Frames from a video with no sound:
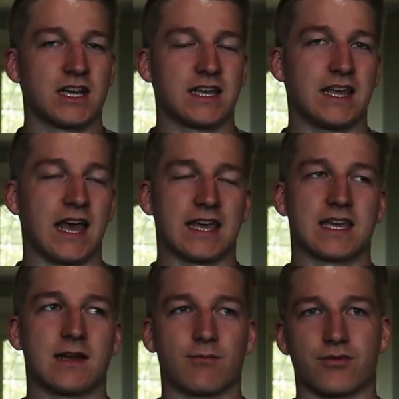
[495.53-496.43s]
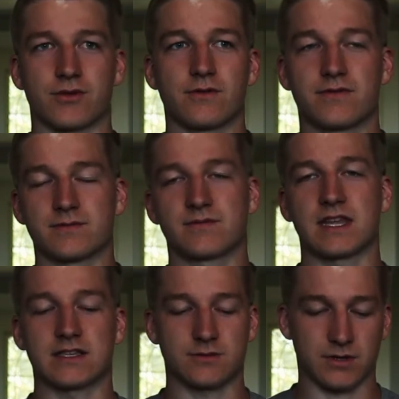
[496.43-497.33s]
Yeah, it can improve some
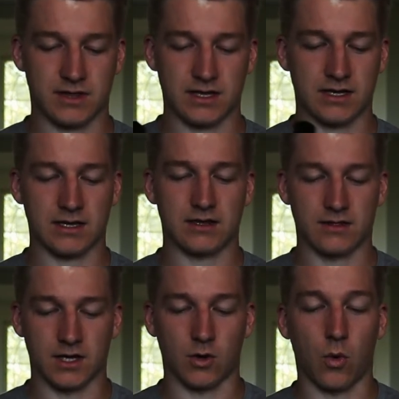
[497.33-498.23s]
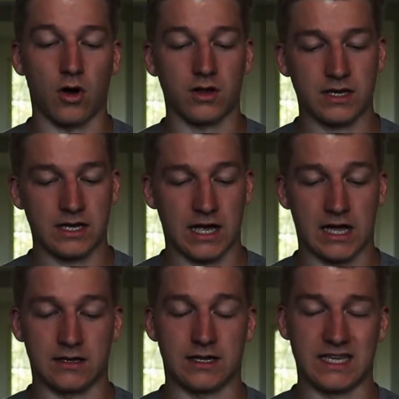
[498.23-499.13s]
things with the quality
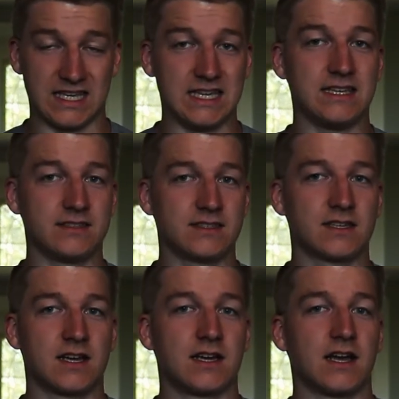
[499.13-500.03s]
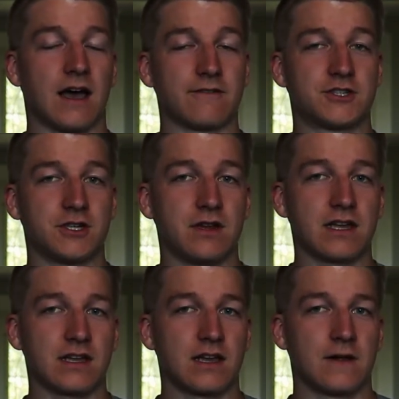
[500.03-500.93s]
and ease of shooting,